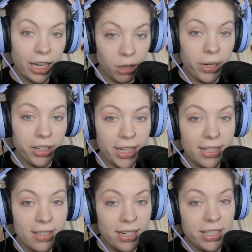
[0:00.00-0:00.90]
And
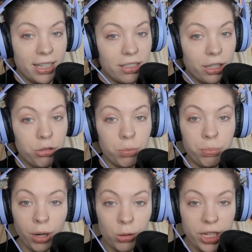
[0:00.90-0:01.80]
Americans need to continue to
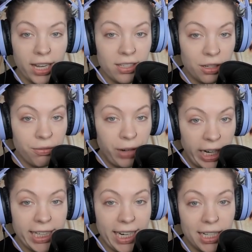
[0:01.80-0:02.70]
protest and
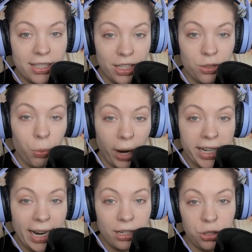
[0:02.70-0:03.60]
fight against these white
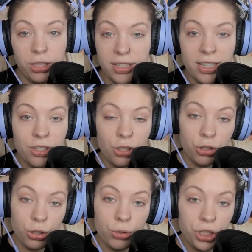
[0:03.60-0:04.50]
nationalist
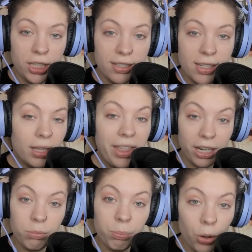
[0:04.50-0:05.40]
institutions that
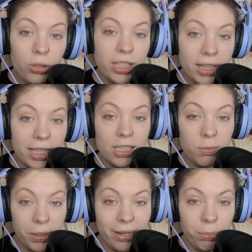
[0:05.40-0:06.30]
embolden these
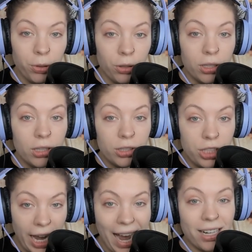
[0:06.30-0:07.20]
people
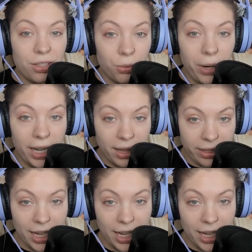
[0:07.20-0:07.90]
to act the way that they